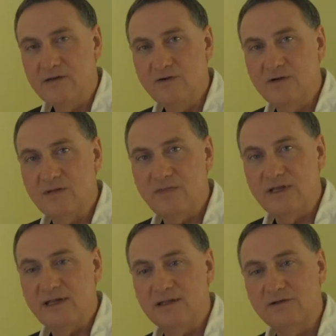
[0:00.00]
you can
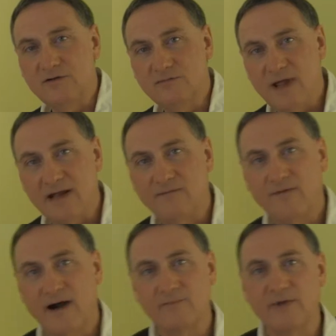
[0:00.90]
begin to make
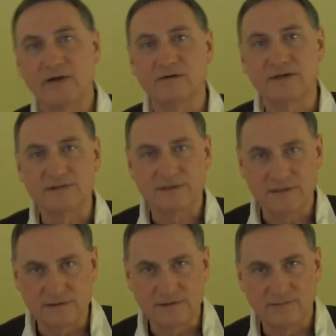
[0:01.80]
far better
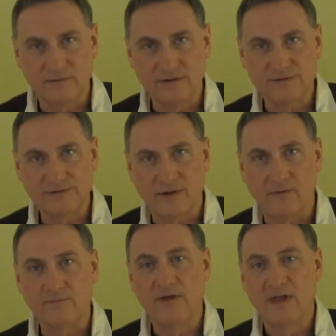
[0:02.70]
decisions for
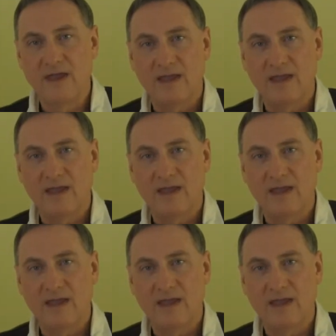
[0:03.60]
yourself